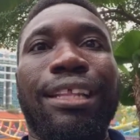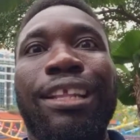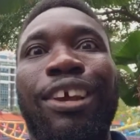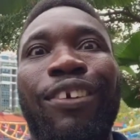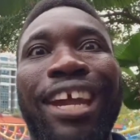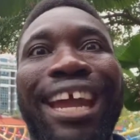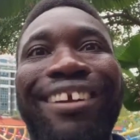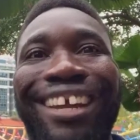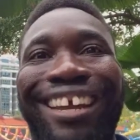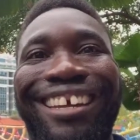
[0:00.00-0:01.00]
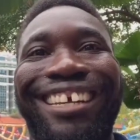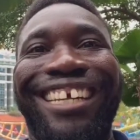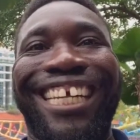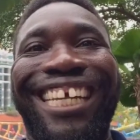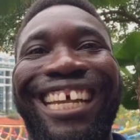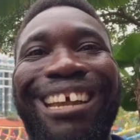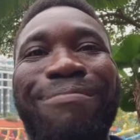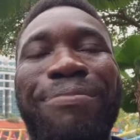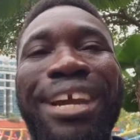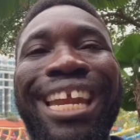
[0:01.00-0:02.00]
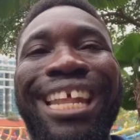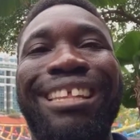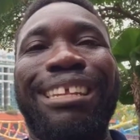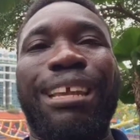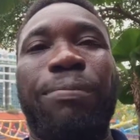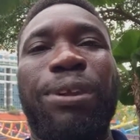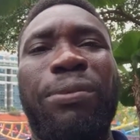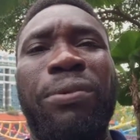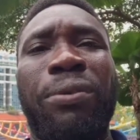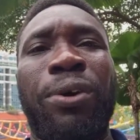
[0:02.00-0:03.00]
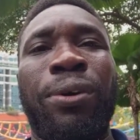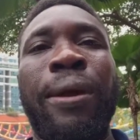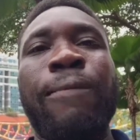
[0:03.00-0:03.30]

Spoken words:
the gray area, bringing into the computing world